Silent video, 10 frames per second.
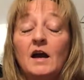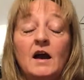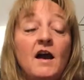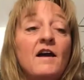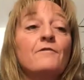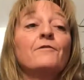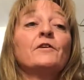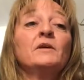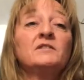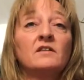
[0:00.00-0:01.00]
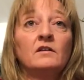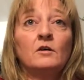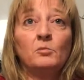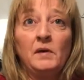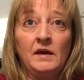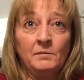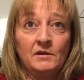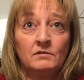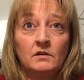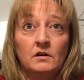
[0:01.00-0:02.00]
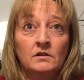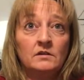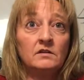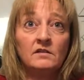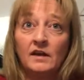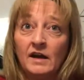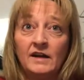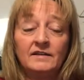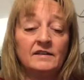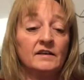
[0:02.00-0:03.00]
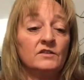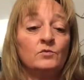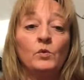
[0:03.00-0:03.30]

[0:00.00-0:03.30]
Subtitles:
every single payment run that I did